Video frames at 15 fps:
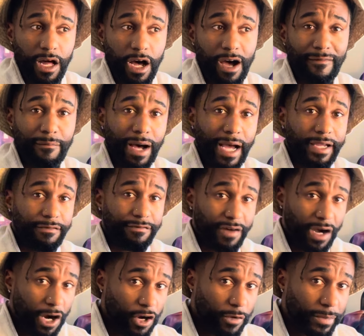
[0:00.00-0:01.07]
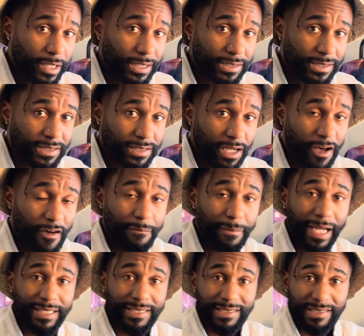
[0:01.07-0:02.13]
of my environment, of
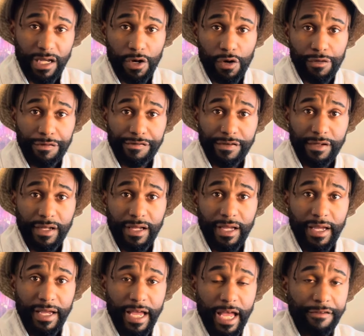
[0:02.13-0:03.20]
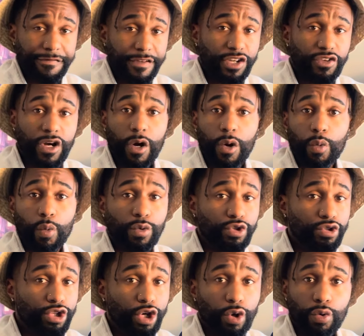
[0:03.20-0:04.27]
myself, and figure out,
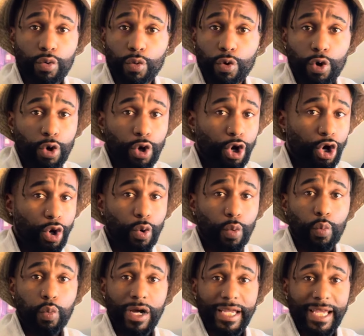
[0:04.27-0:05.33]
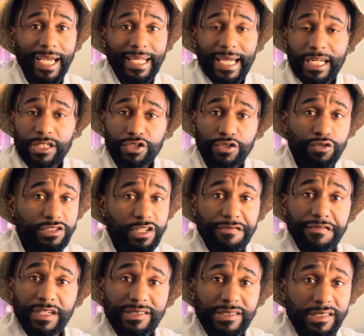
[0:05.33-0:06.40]
what can I do to
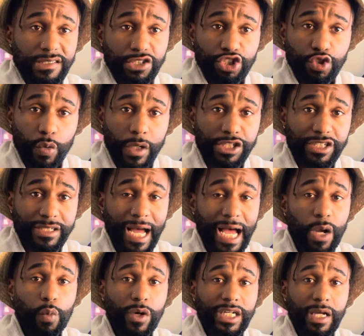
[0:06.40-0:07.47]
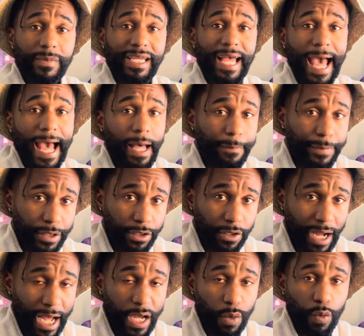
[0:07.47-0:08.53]
fix the situation? I want to be happier.
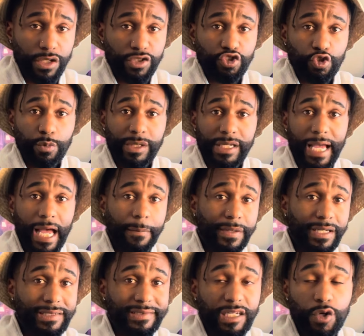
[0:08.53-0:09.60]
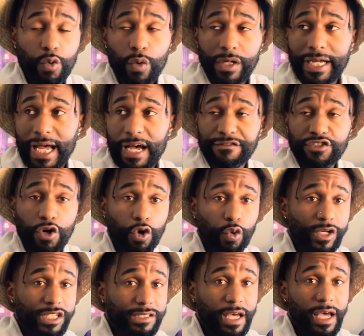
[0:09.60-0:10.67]
I want to be at peace. I don't want to have to
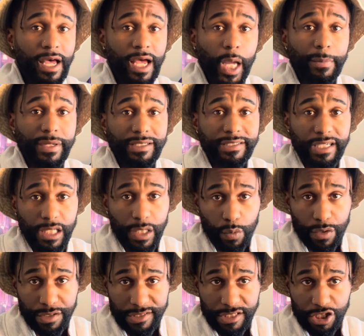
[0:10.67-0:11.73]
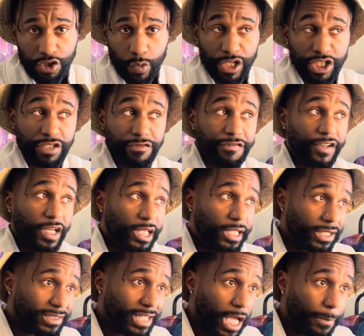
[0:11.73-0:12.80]
always be dealing with the situation, feeling
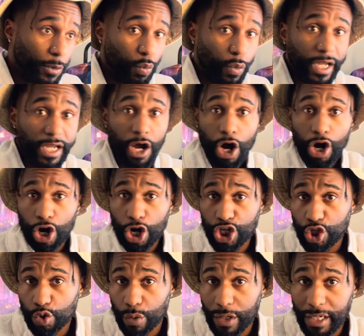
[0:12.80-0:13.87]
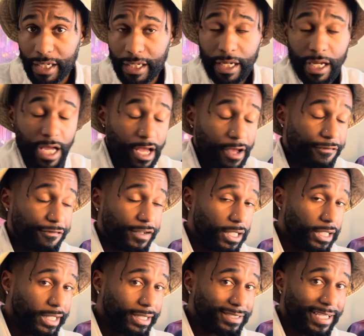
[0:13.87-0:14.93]
a type of way, arguing,
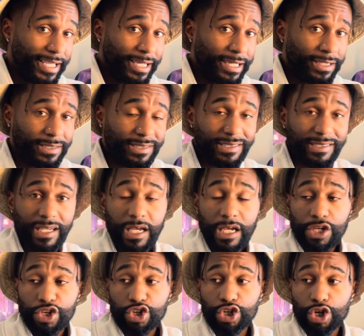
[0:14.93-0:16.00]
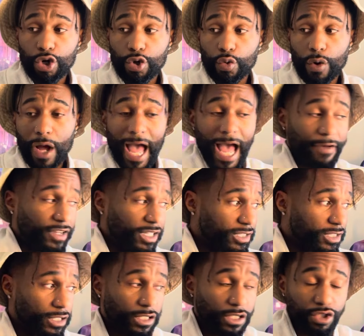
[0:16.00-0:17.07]
feeling tense, having
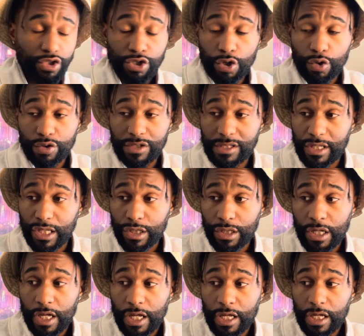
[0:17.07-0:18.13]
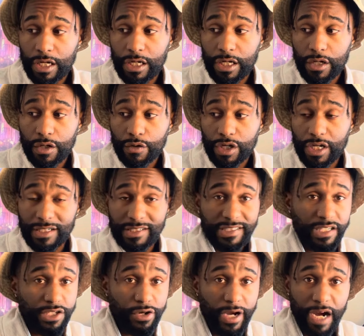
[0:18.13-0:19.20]
to,
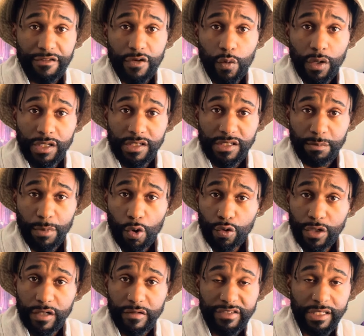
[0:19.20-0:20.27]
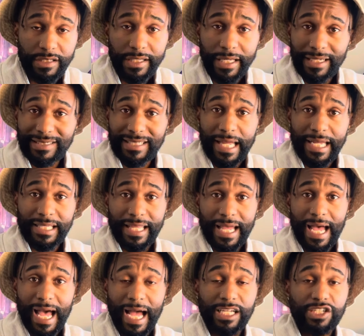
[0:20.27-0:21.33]
consider everyone's motives and things like
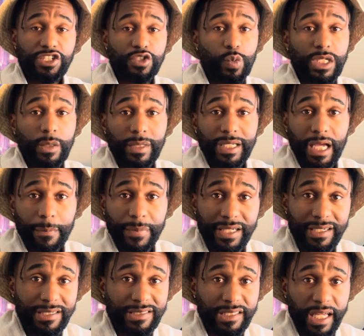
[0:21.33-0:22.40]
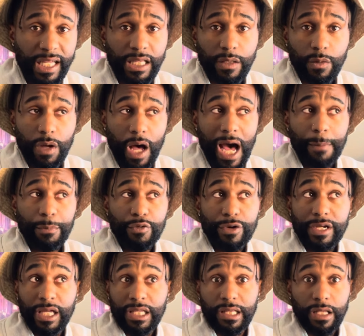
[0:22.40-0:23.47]
that. I just want to be at peace and
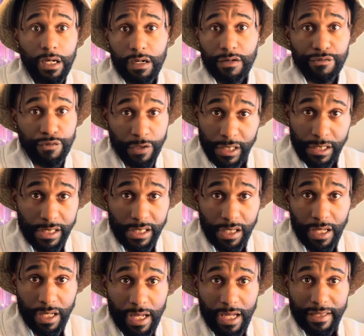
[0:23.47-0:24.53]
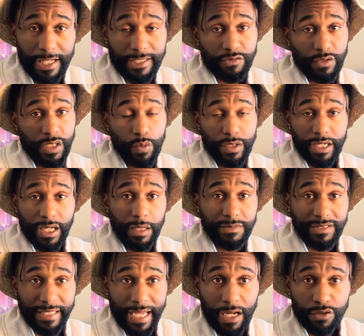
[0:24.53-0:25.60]
operate in love, really. That's really what it comes
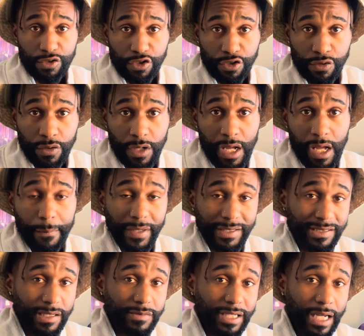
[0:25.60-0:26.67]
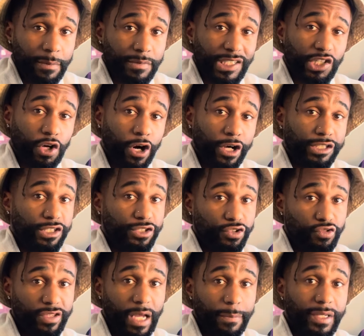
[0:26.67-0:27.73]
down to. But sometimes it's hard to
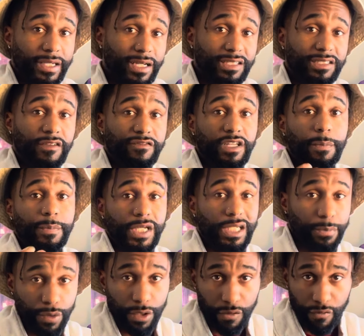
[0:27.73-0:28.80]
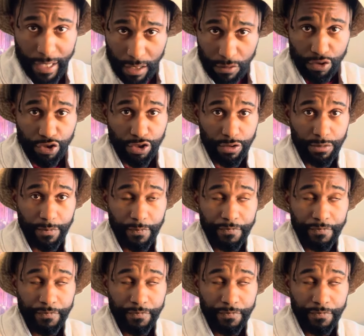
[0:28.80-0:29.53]
do that because of the people around you.